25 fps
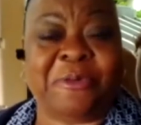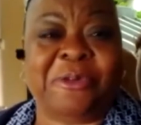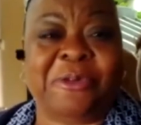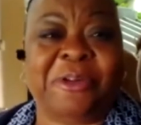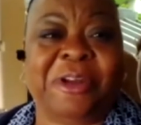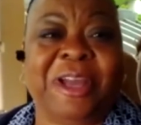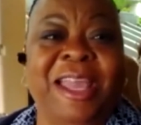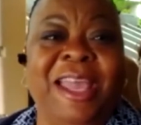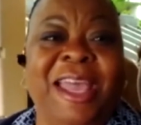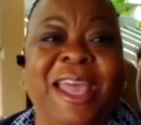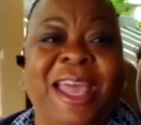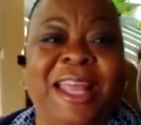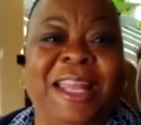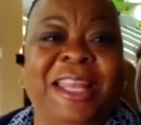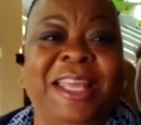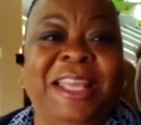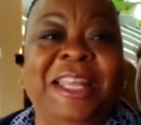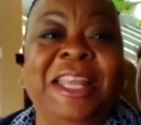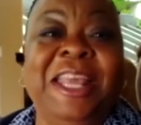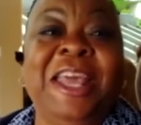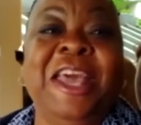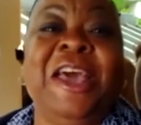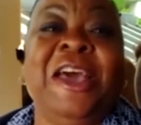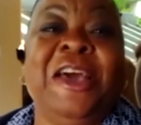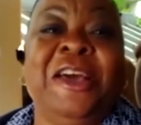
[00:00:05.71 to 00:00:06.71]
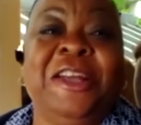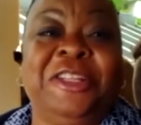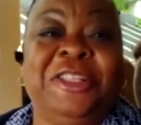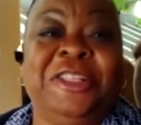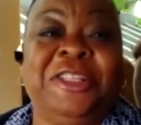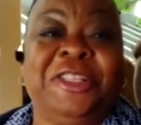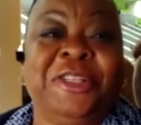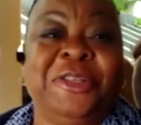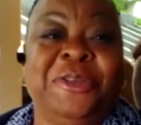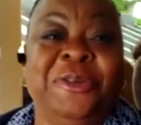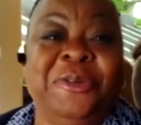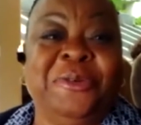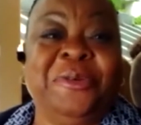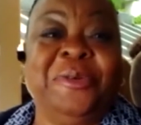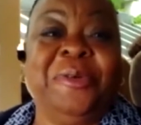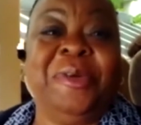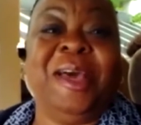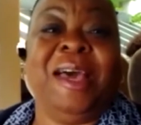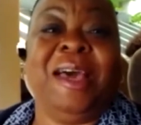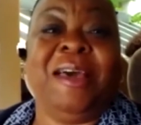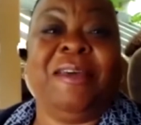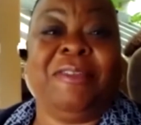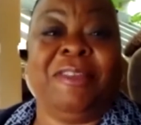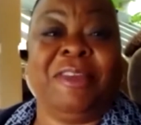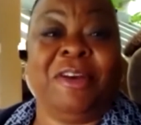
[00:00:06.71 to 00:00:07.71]
and we're headed to
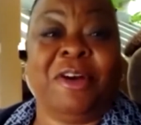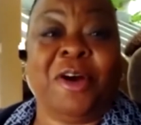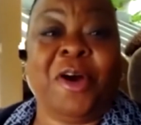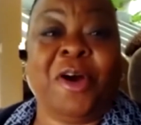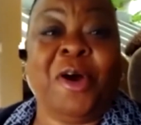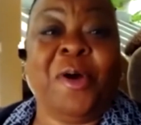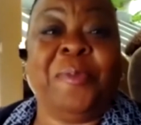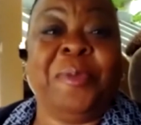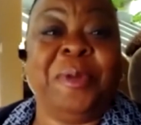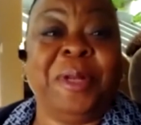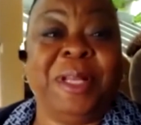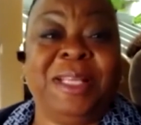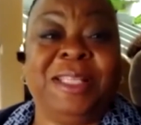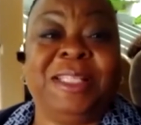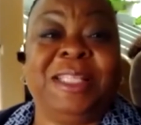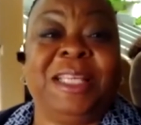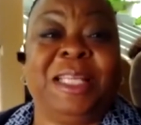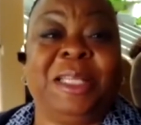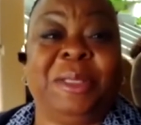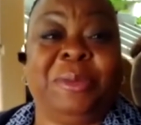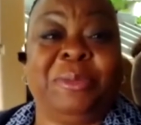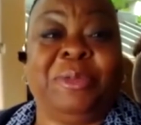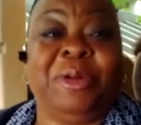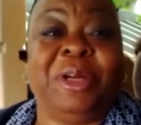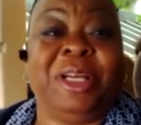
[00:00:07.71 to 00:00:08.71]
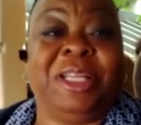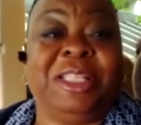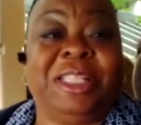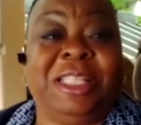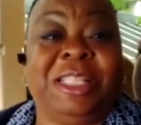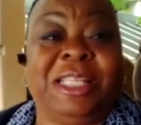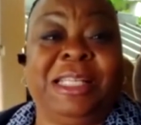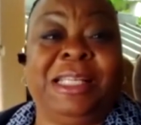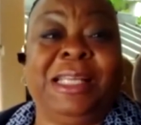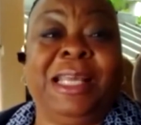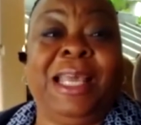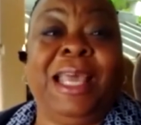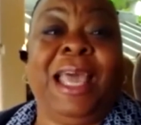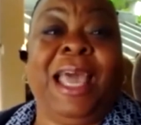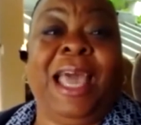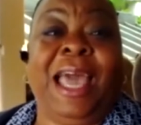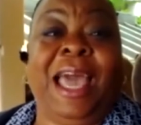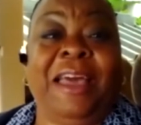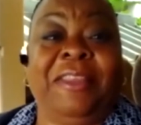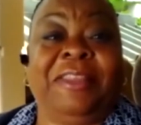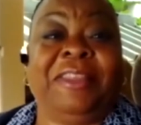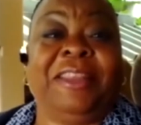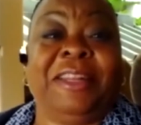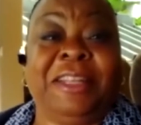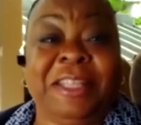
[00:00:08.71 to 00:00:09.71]
the opening celebration
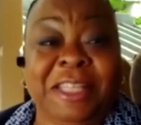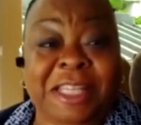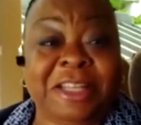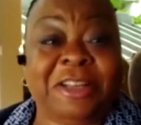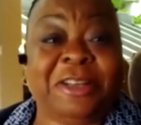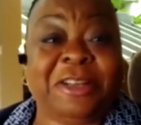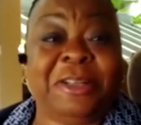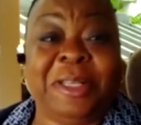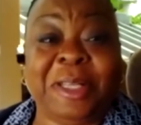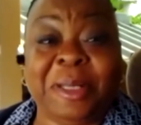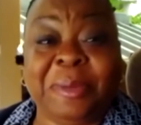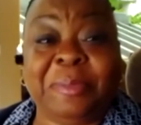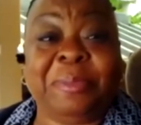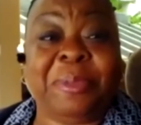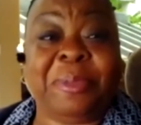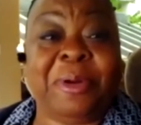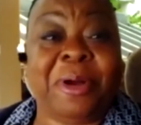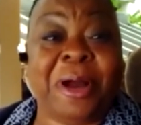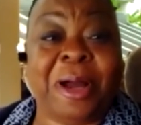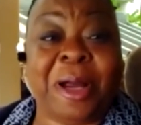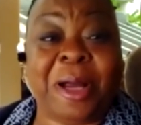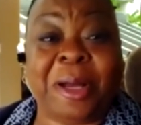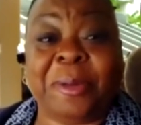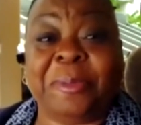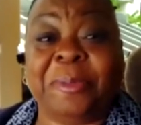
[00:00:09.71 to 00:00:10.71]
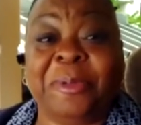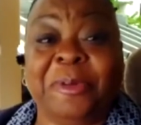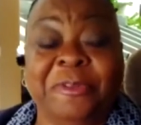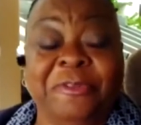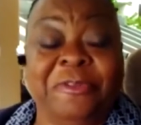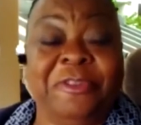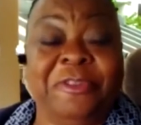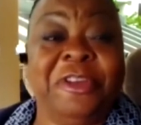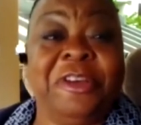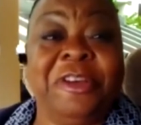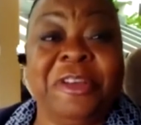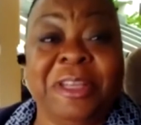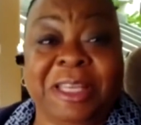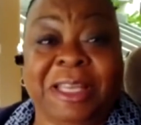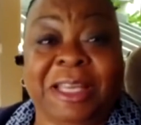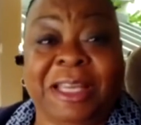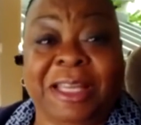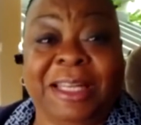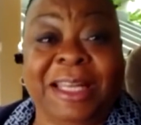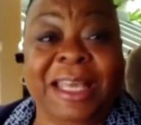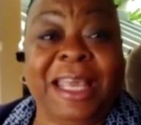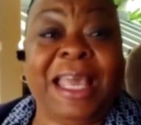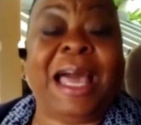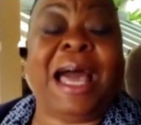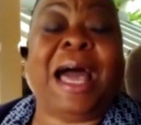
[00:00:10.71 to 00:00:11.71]
at the Nicollet Park
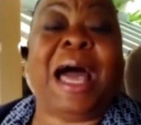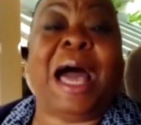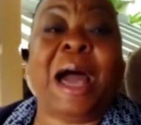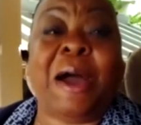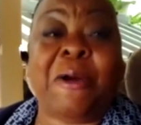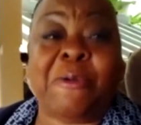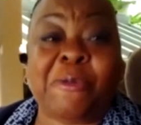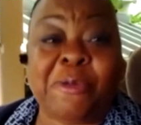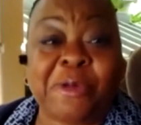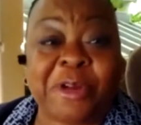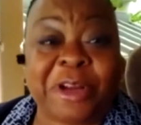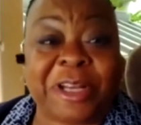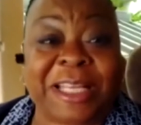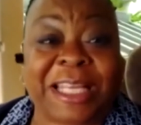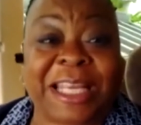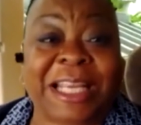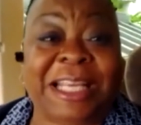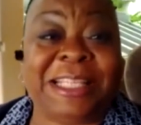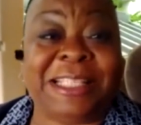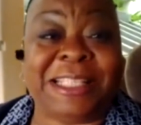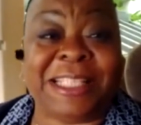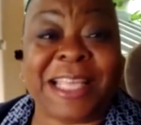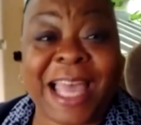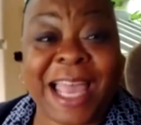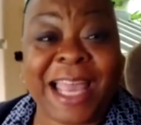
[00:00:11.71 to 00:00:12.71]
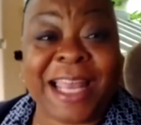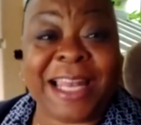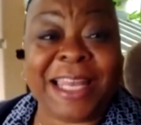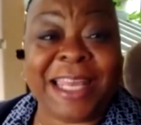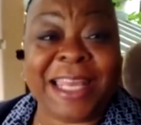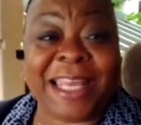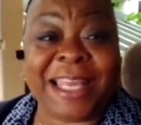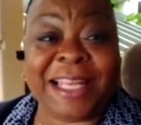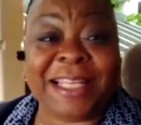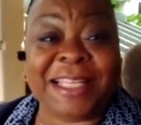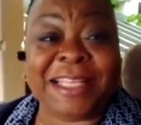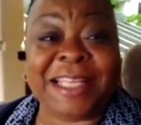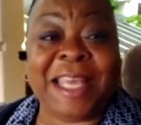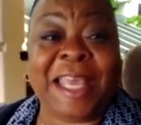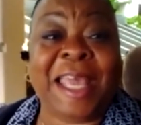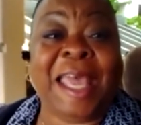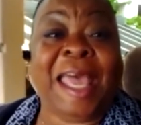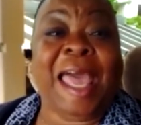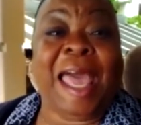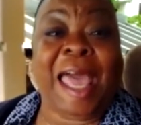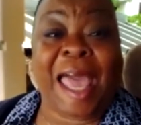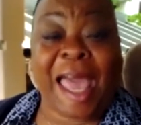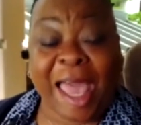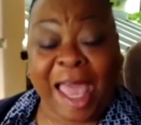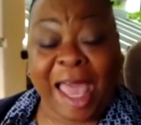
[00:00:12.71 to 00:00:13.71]
Pavilion. We're excited
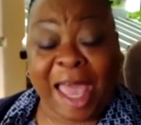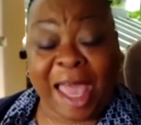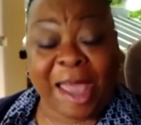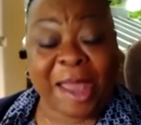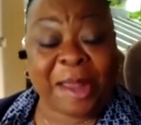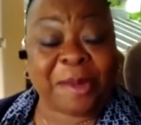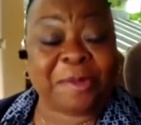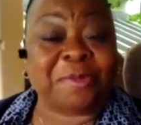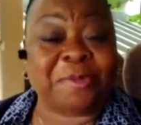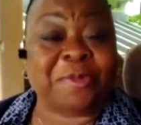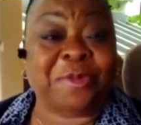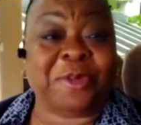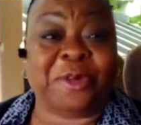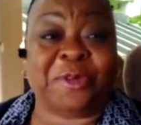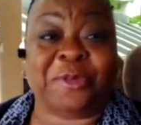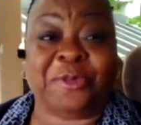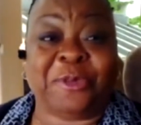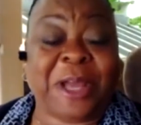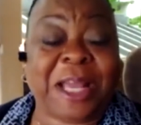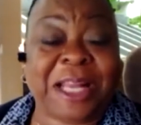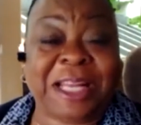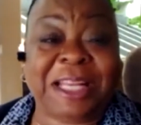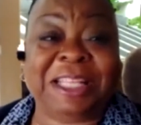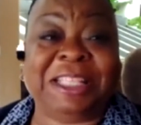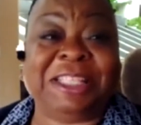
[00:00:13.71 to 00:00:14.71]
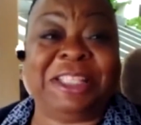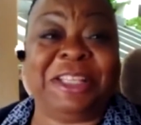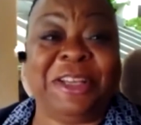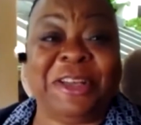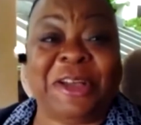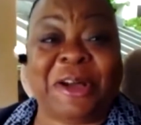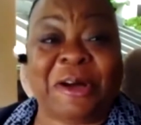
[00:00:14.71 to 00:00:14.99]
and we're ready to